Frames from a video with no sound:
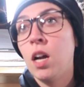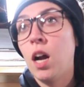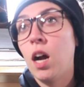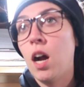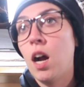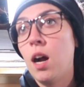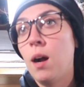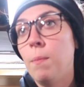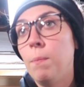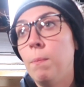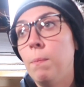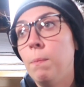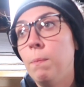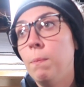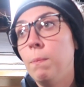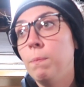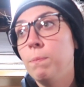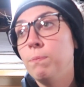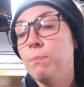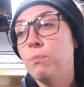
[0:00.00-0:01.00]

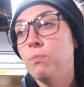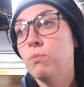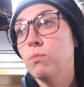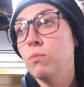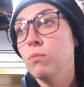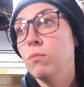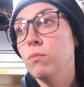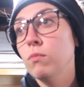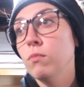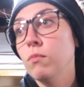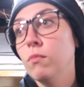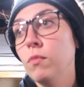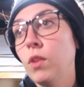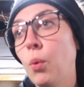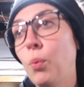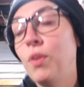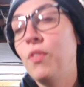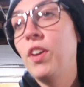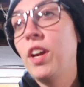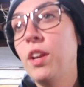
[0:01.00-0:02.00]

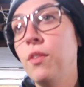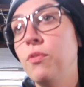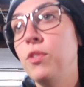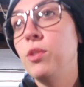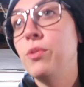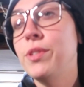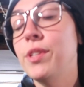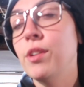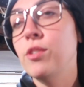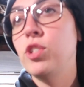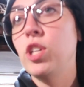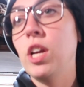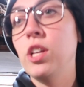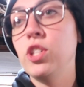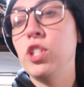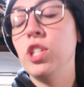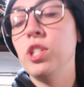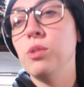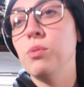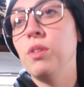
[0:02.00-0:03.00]
We've had a few
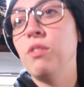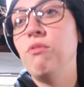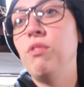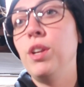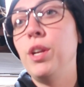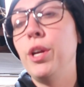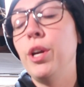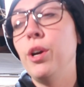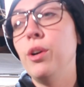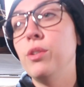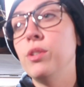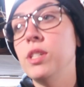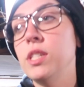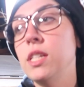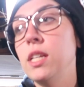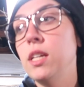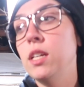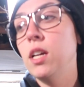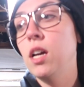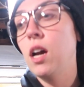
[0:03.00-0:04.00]
suggestions with
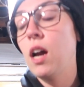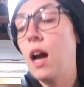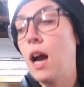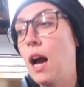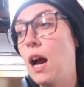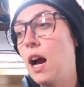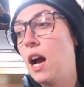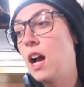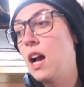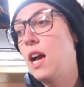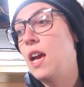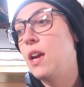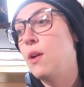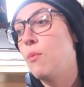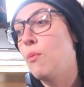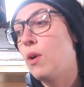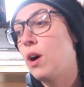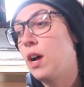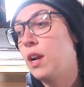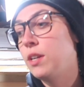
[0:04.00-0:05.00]
videos I
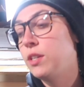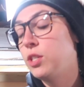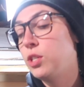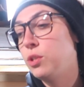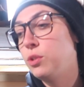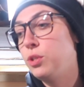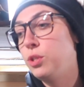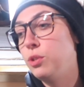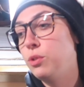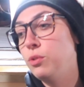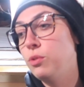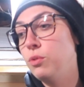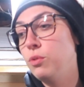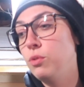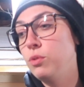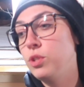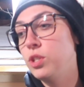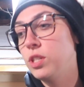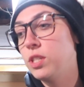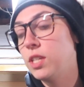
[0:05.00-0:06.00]
want to
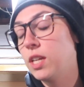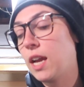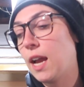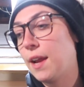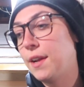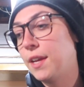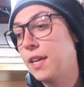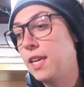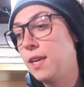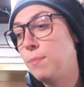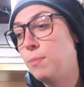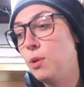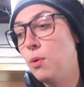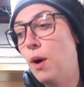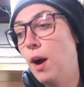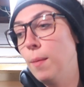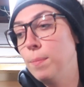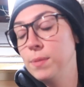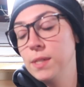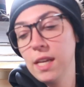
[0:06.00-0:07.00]
do just to kind of keep you
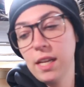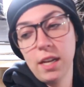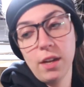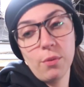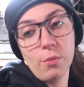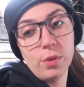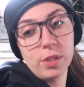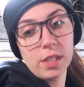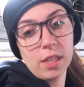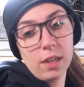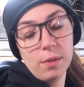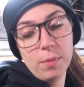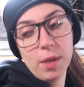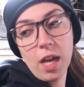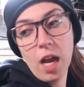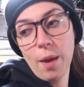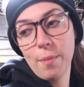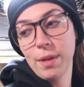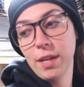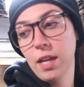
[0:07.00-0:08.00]
updated on what's going to be
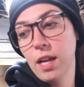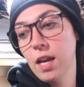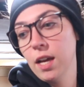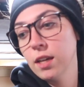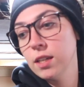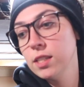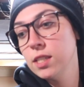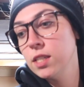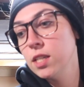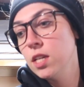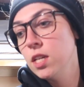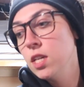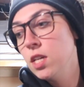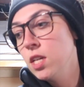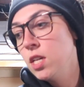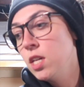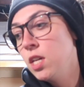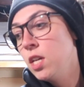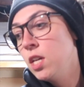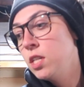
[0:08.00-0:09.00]
coming next.
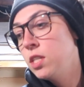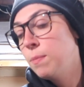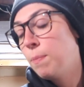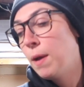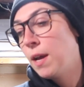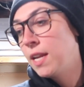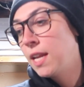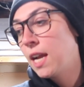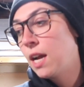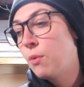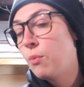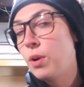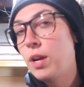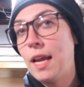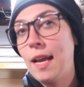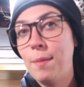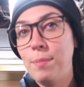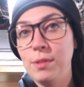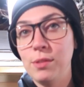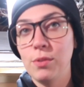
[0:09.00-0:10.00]
Depending on what
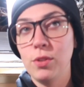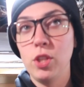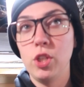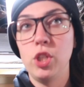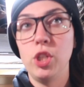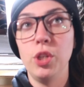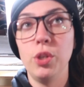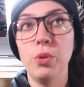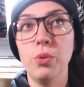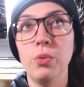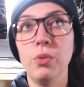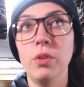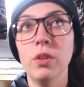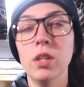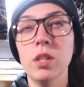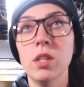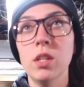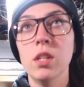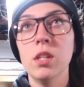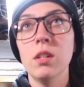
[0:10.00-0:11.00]
happens with the tune,
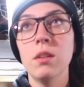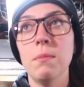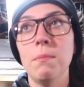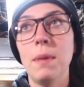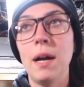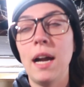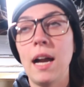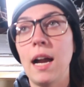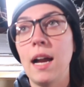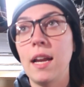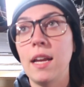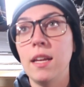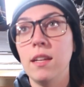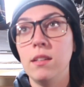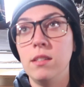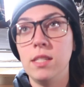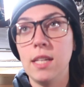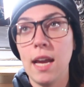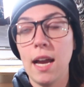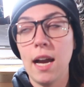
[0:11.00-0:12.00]
my
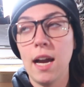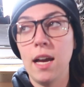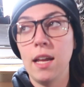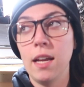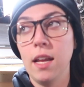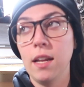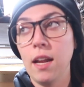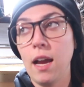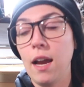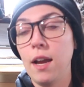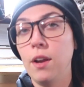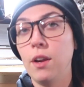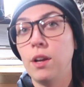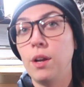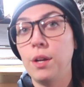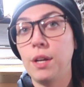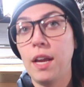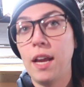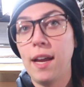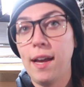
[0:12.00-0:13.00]
dad and I are
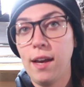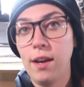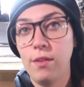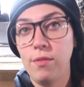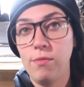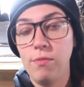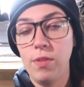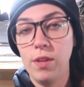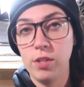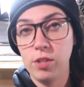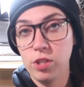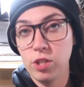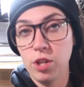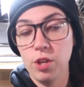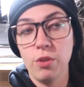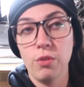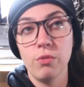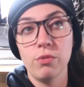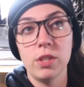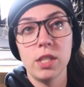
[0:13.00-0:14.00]
going to have this
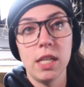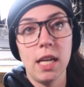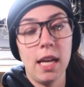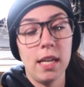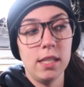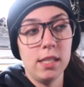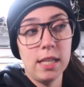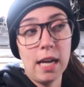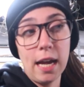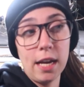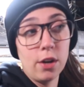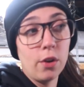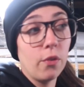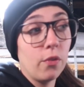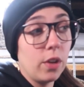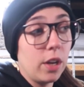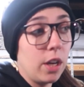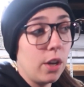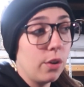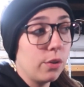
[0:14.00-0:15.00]
tuned and dyno
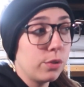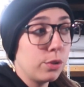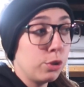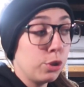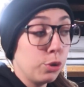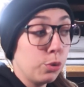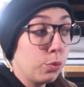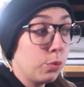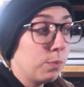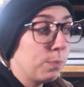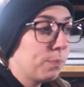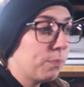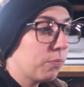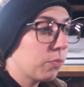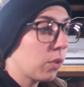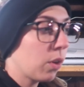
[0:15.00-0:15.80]
video soon.